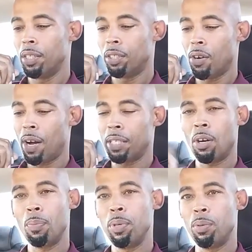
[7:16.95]
So I
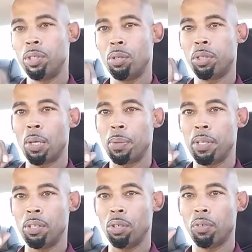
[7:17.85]
hope you will do
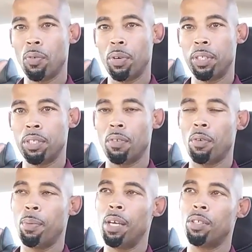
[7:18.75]
something useful with this
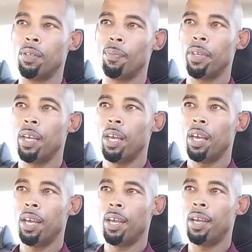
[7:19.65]
information.
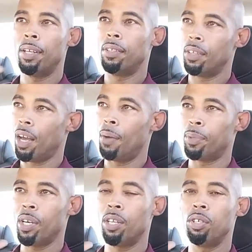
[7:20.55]
And I'm
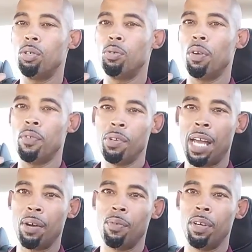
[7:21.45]
telling you, if you
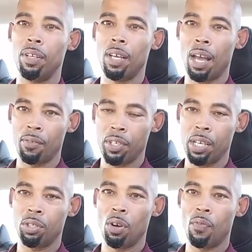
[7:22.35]
like what I've
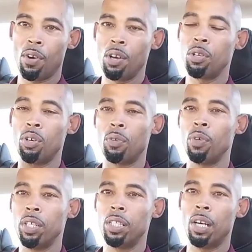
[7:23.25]
said so far, you're going to
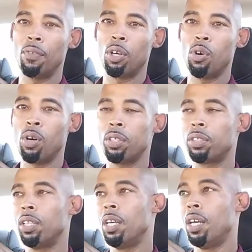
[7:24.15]
really love the
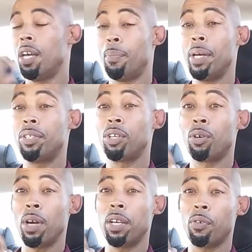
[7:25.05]
course. It makes a
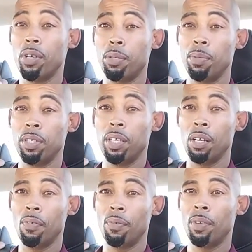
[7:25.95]
great Christmas
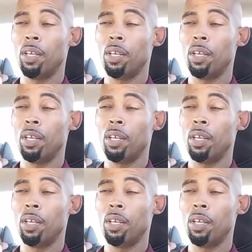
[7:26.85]
gift.